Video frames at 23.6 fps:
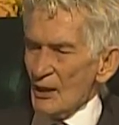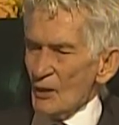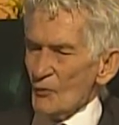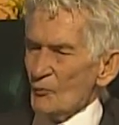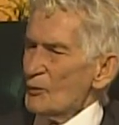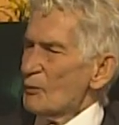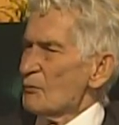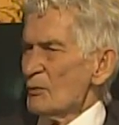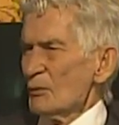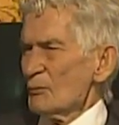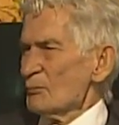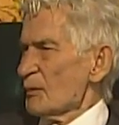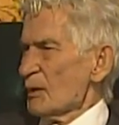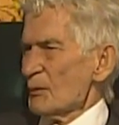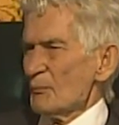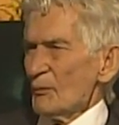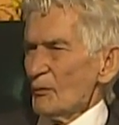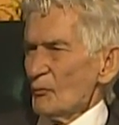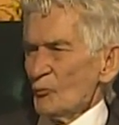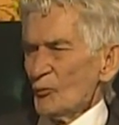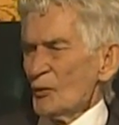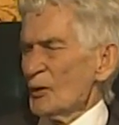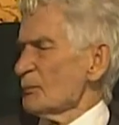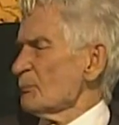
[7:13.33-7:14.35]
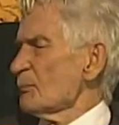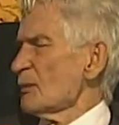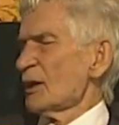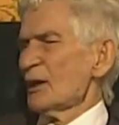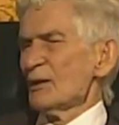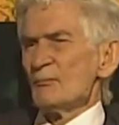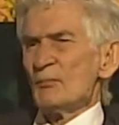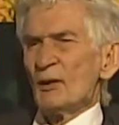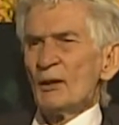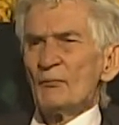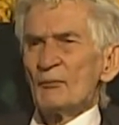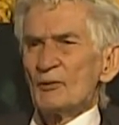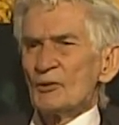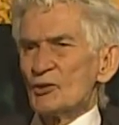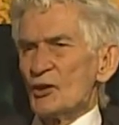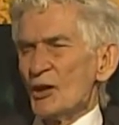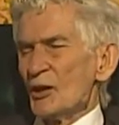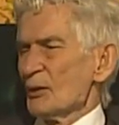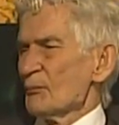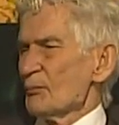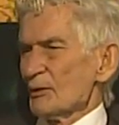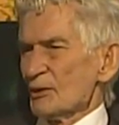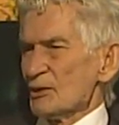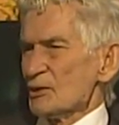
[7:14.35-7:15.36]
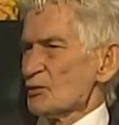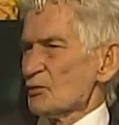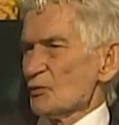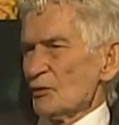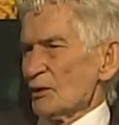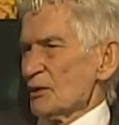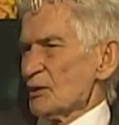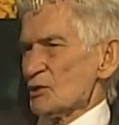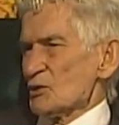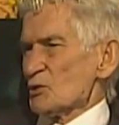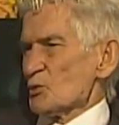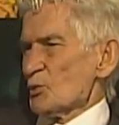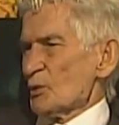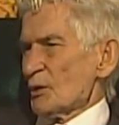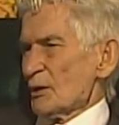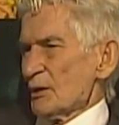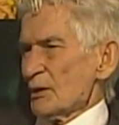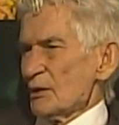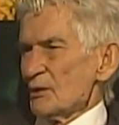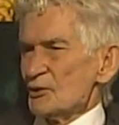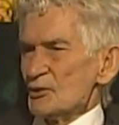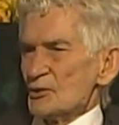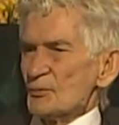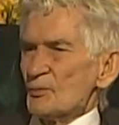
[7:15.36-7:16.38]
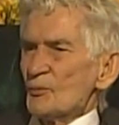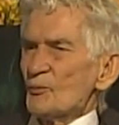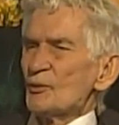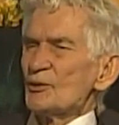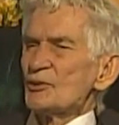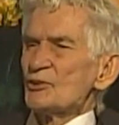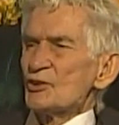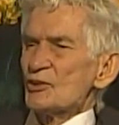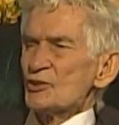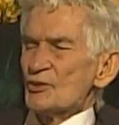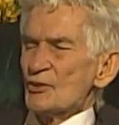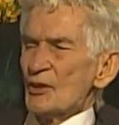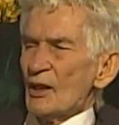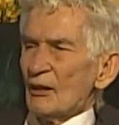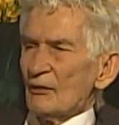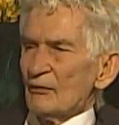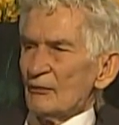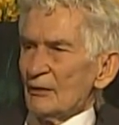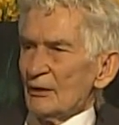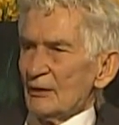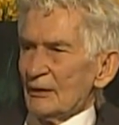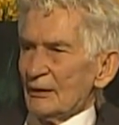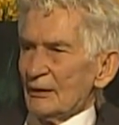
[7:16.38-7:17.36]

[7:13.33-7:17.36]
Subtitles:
Women have been able to talk about this for at least 20 years, but we're just now